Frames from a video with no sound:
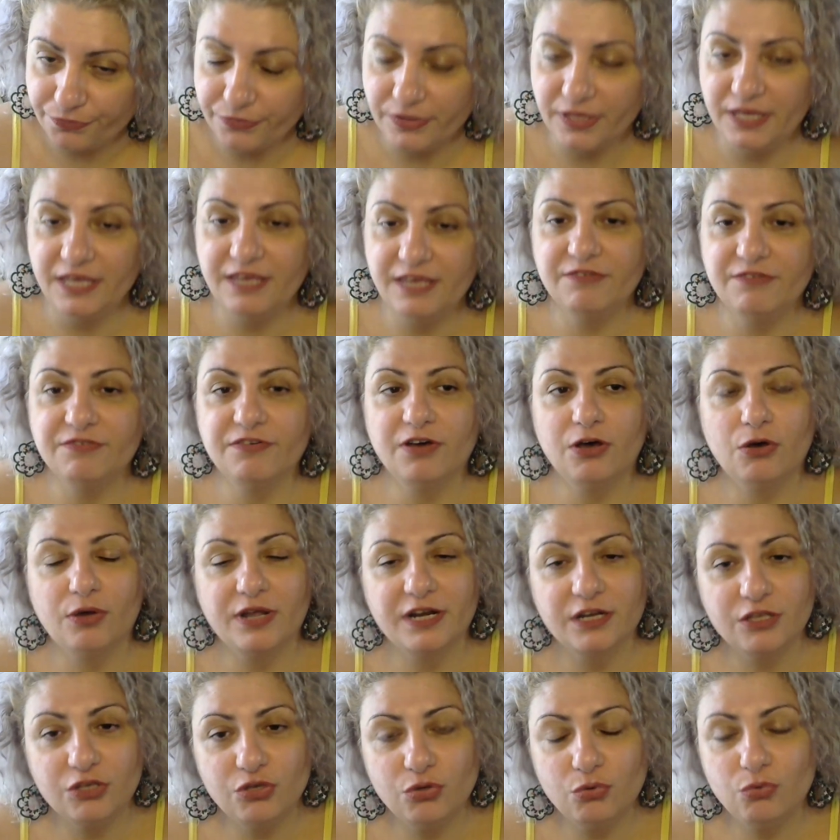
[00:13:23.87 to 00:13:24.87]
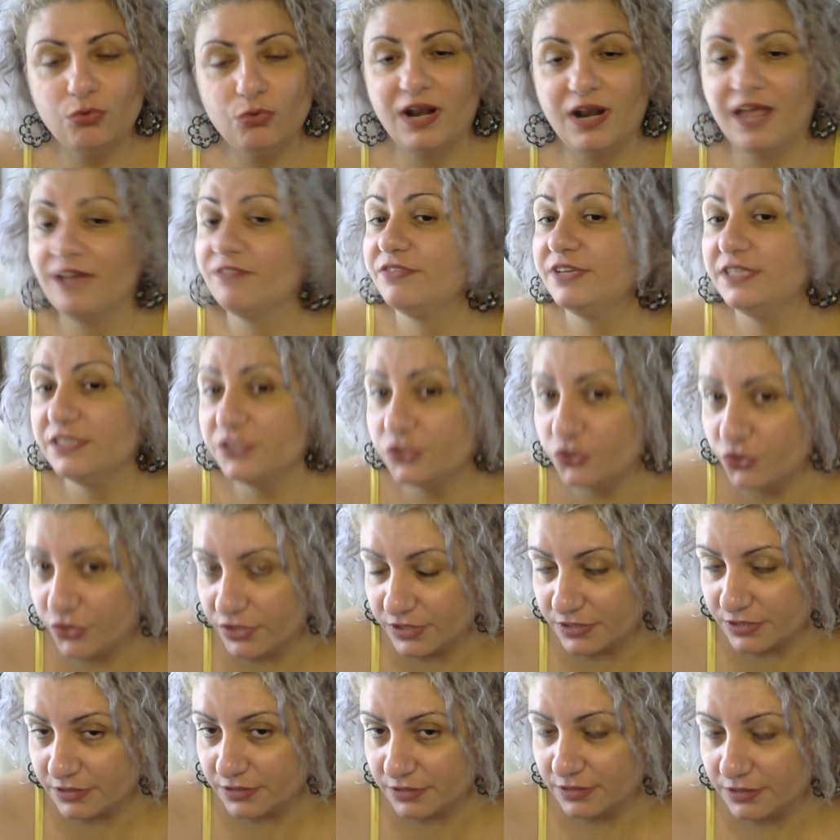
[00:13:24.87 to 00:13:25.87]
if our new love
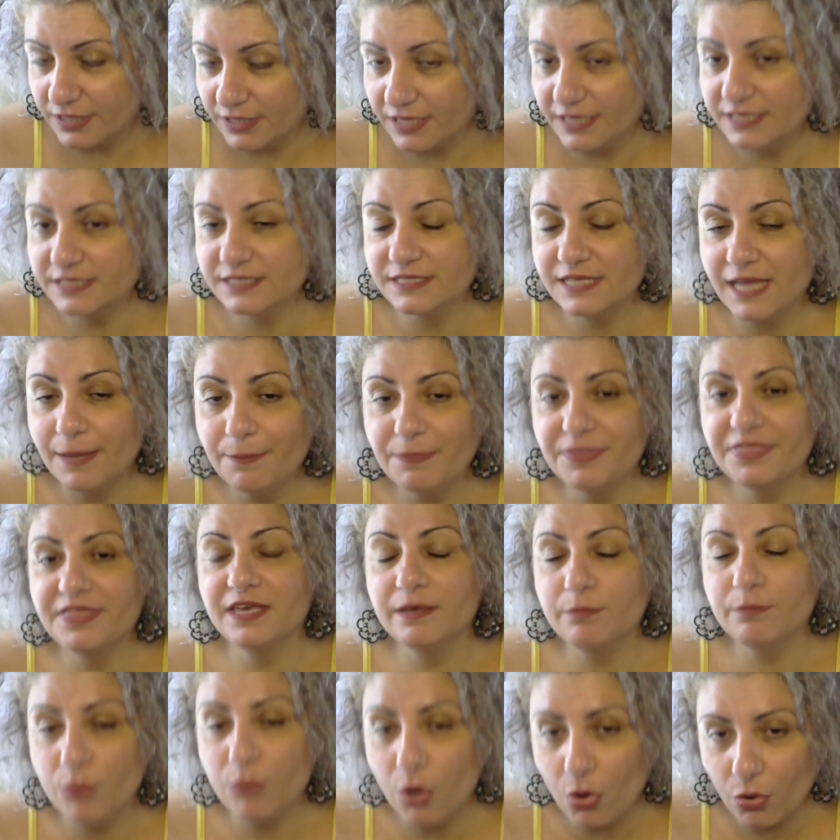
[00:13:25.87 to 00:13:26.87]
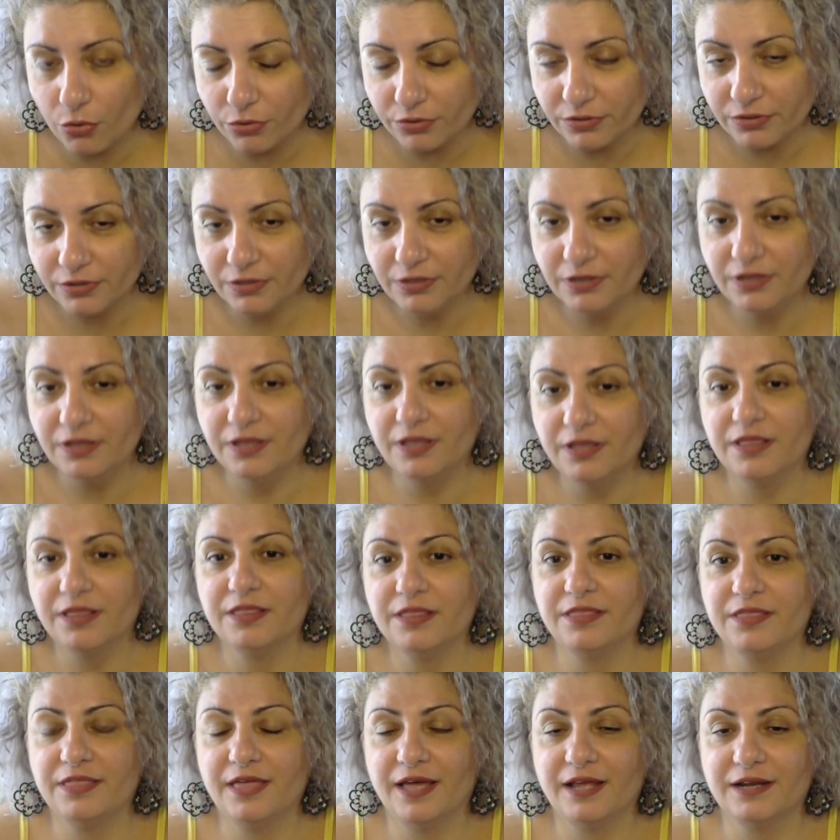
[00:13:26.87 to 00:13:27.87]
interest is something more
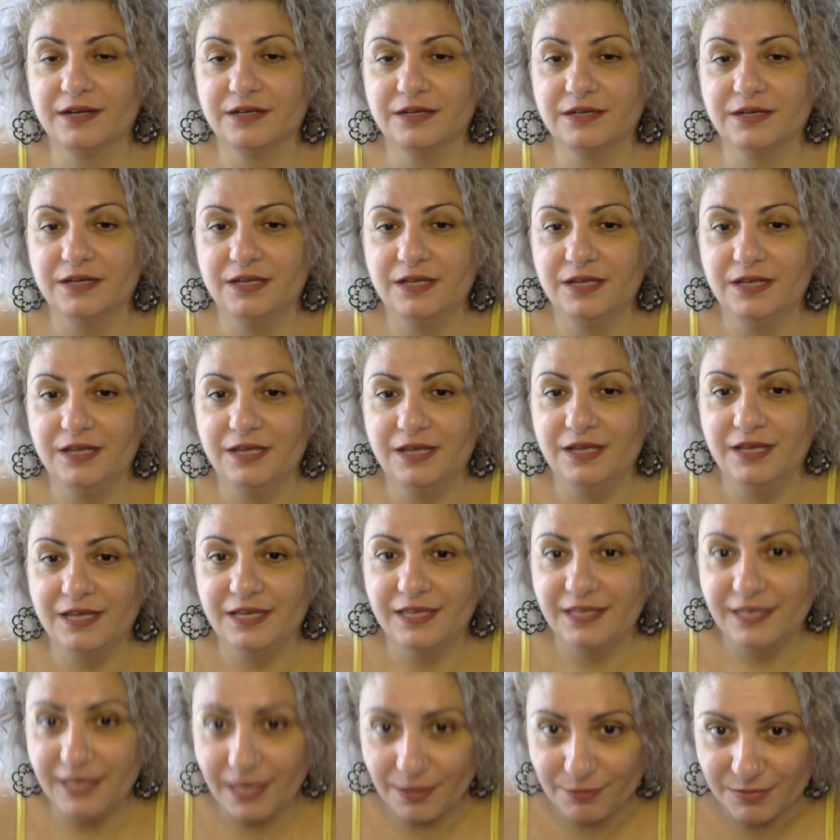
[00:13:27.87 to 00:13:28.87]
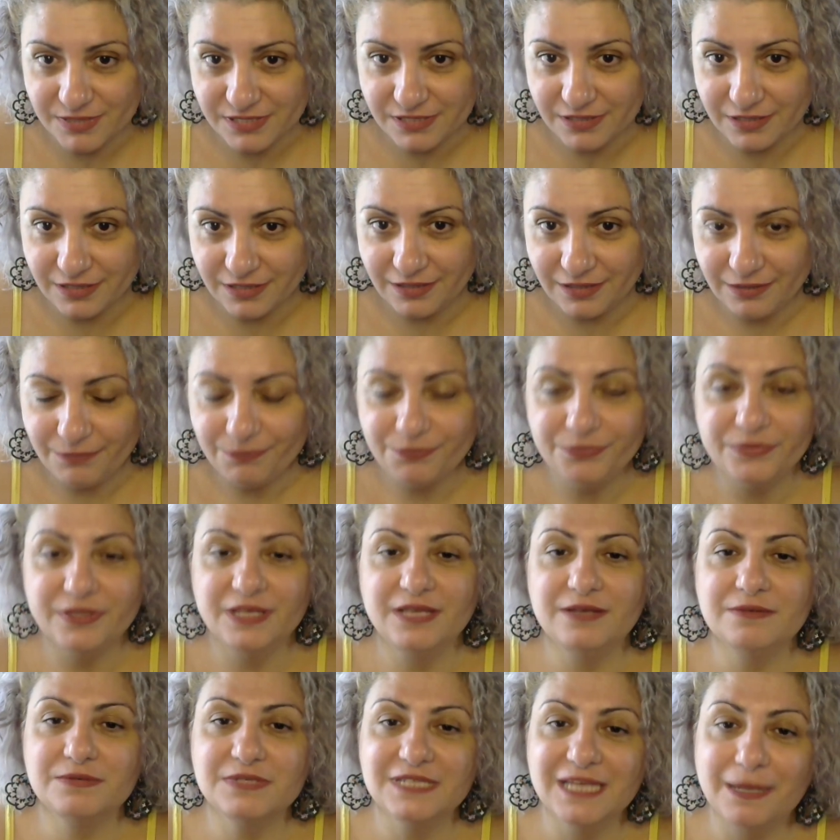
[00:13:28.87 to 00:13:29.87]
than chemistry,
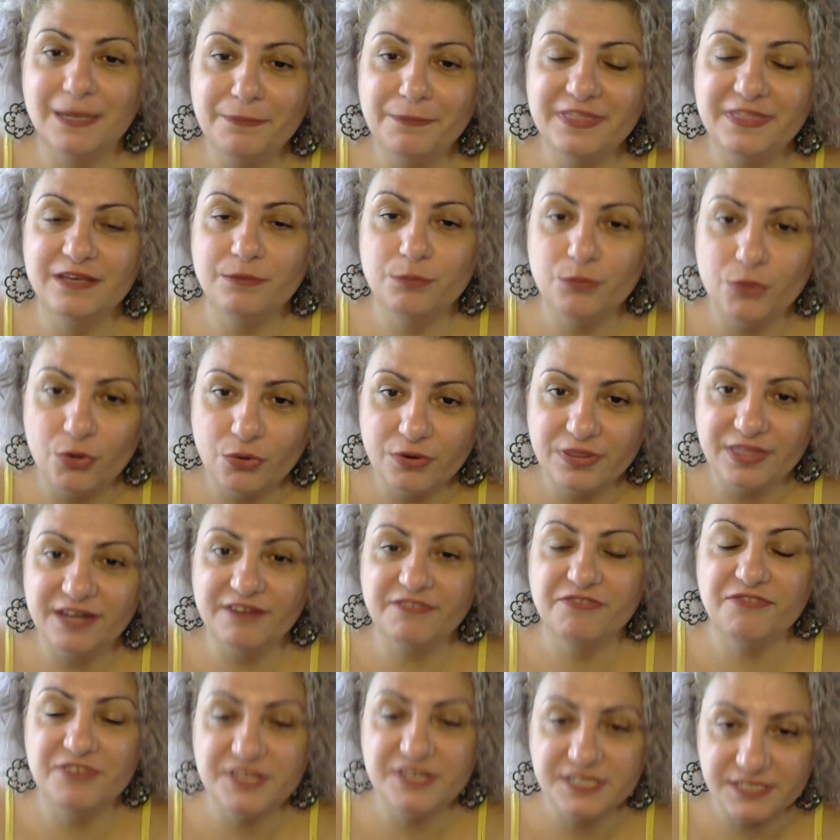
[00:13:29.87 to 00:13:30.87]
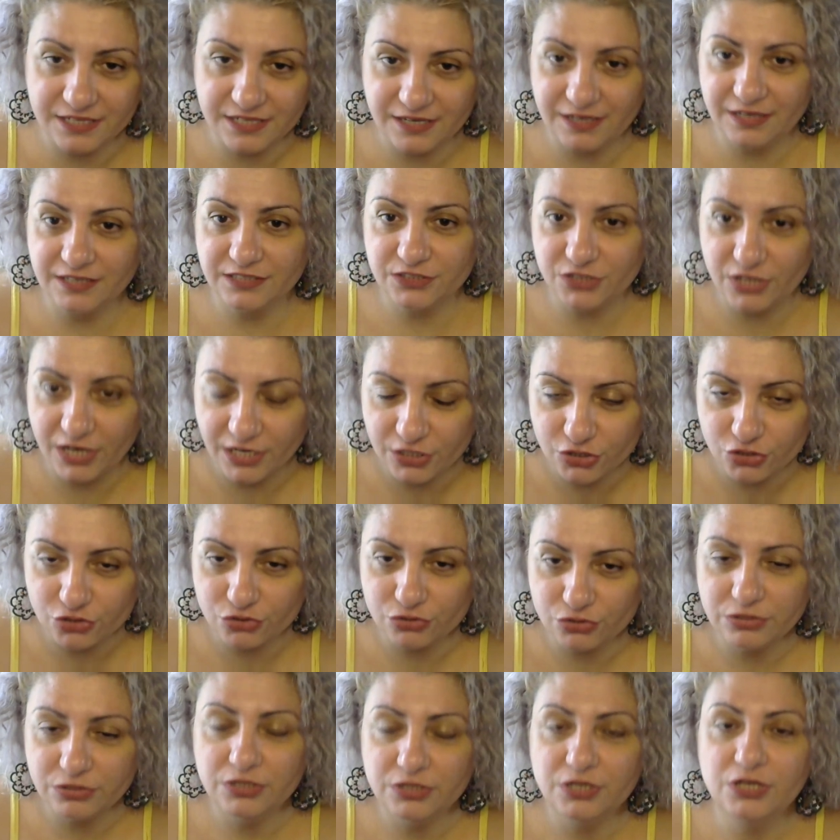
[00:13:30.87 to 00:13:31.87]
is something more than physical
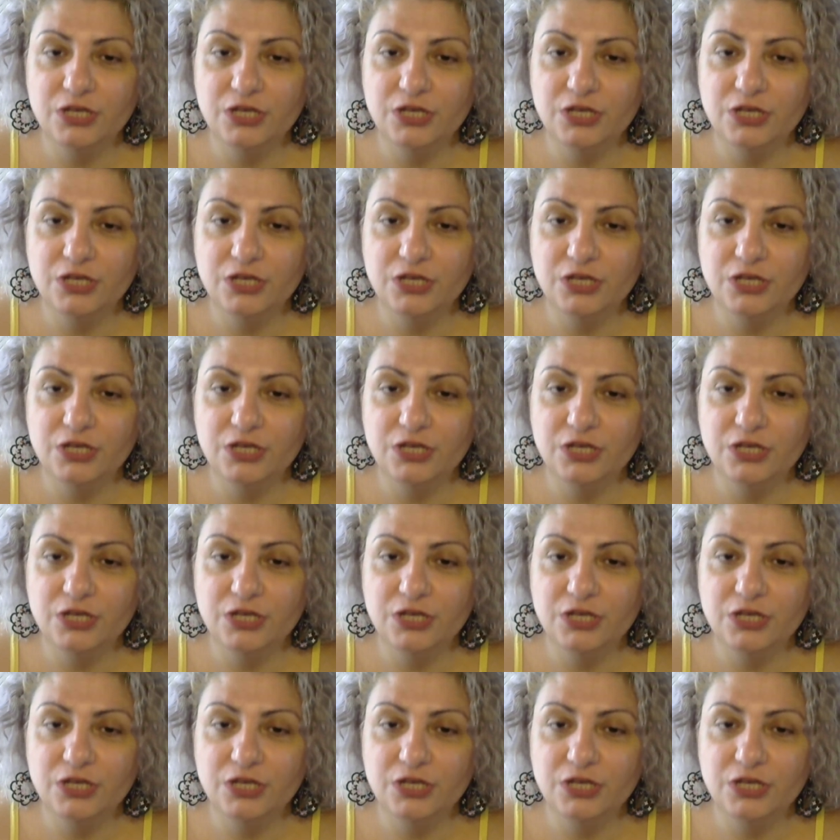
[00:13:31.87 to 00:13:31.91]
attraction,